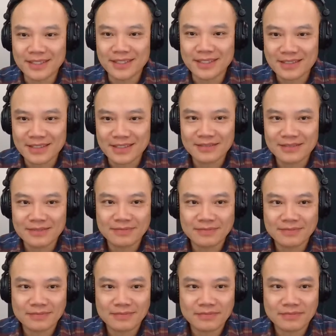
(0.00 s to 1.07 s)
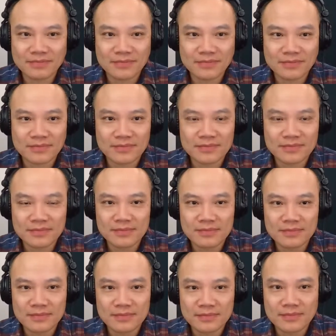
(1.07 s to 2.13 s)

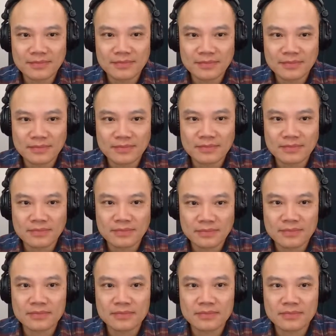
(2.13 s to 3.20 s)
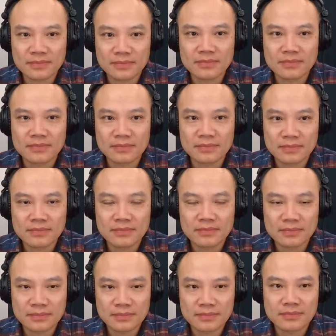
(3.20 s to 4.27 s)

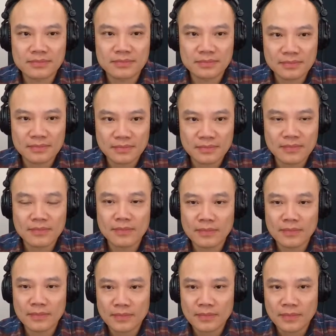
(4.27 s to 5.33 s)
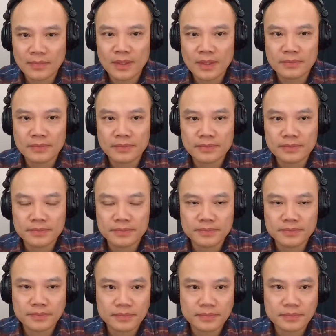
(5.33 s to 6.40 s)

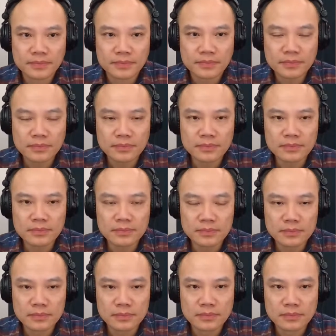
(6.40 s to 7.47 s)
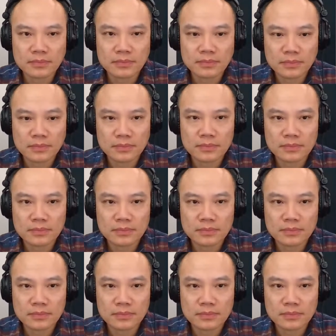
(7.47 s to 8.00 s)
[no speech]